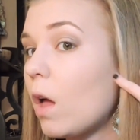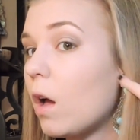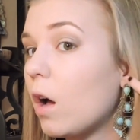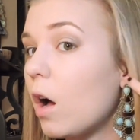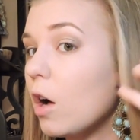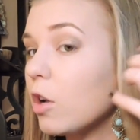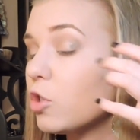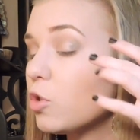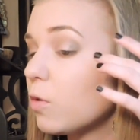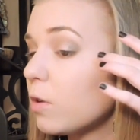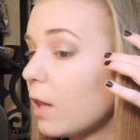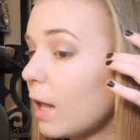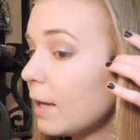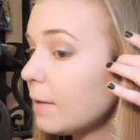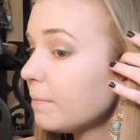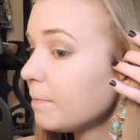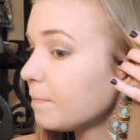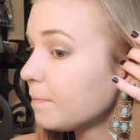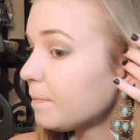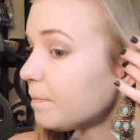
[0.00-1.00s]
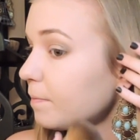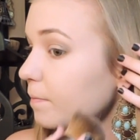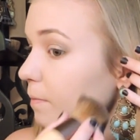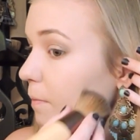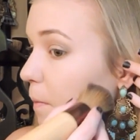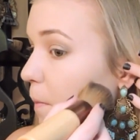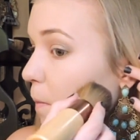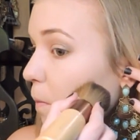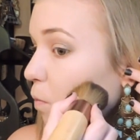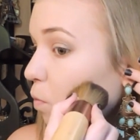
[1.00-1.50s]
contour line,
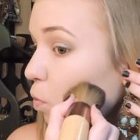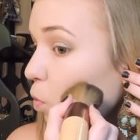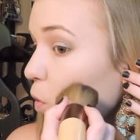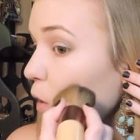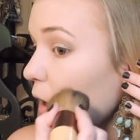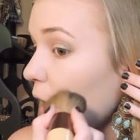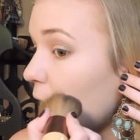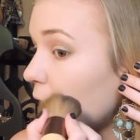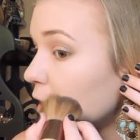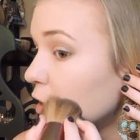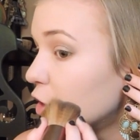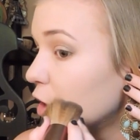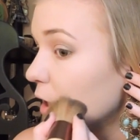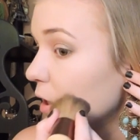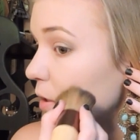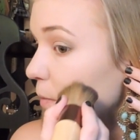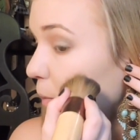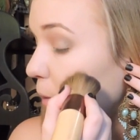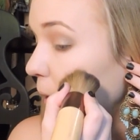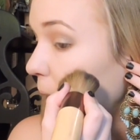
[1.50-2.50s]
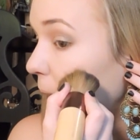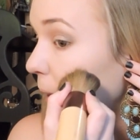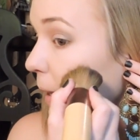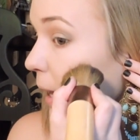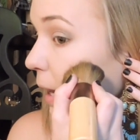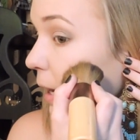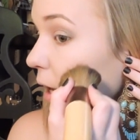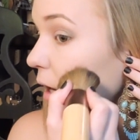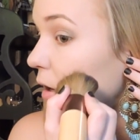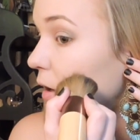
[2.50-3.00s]
and just blend
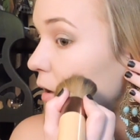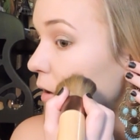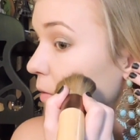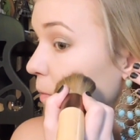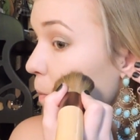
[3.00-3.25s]
that in.